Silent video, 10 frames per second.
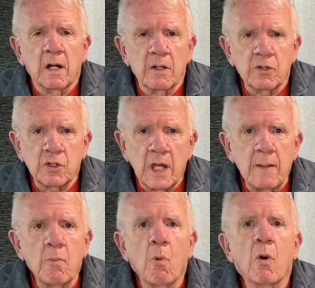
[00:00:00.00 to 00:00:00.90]

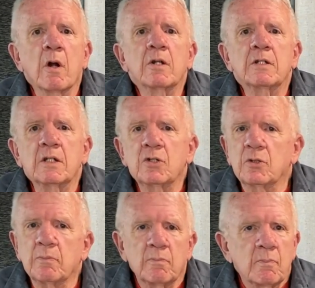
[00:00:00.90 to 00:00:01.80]
Same
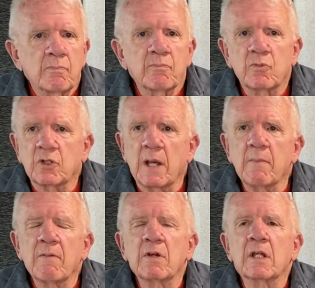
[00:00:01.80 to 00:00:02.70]
warranties, same
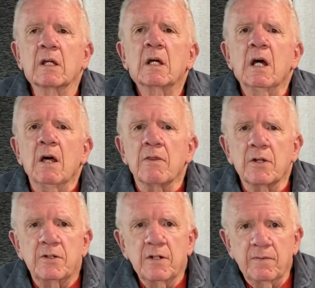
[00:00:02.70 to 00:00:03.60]
everything. The
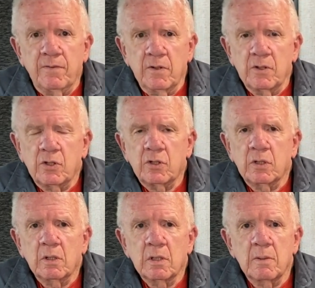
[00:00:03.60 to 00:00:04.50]

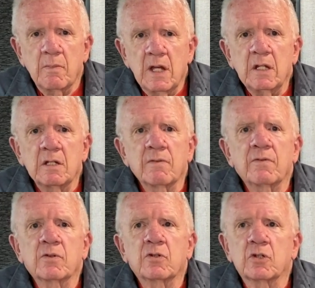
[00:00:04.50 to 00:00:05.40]
main
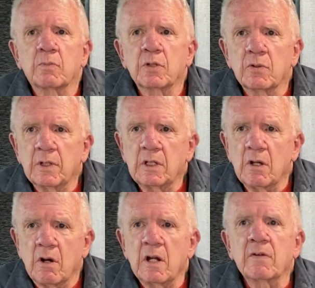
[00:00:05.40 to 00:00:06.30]
differences between the
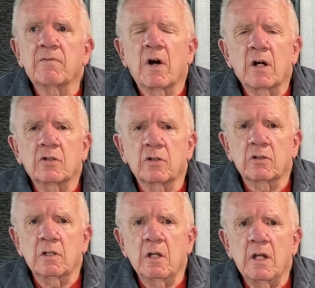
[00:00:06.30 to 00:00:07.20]
Arctic Foxes
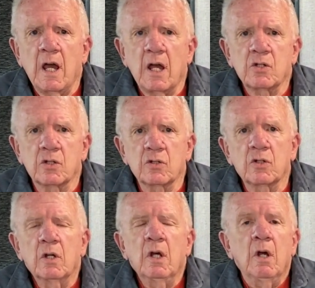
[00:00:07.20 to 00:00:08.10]
and the Nashes
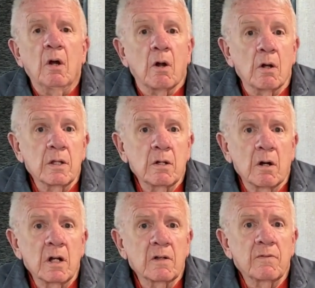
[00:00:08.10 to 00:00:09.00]
are the
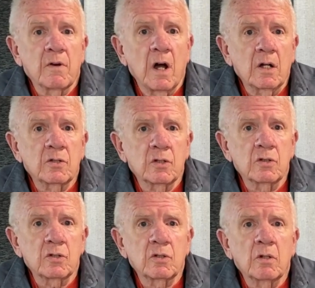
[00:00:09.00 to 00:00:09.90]
Arctic
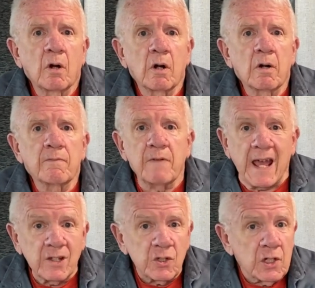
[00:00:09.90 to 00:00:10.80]
Foxes are
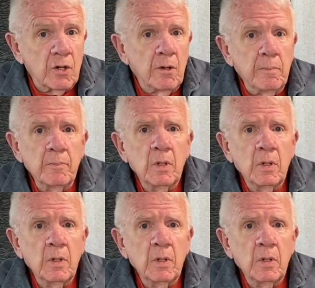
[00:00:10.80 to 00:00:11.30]
fancier,